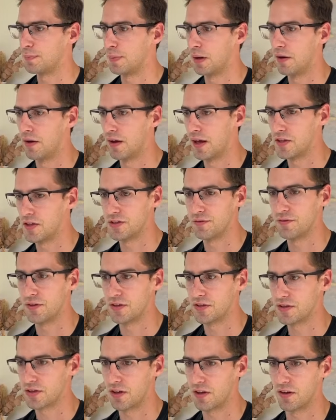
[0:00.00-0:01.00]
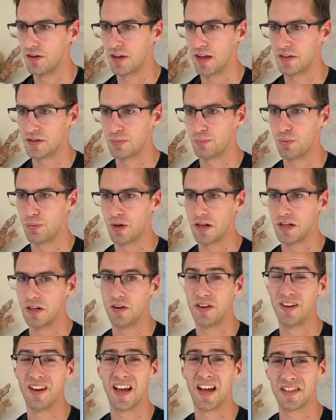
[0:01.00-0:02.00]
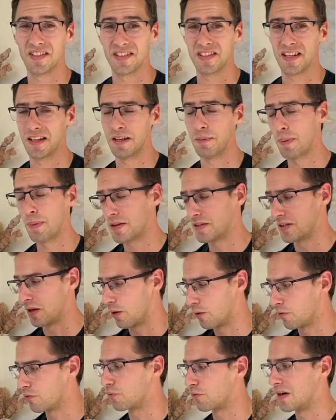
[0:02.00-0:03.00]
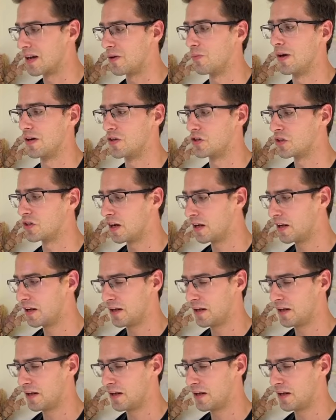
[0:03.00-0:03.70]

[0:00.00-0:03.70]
but as a first start, that's pretty good. As I say, compared to O3, which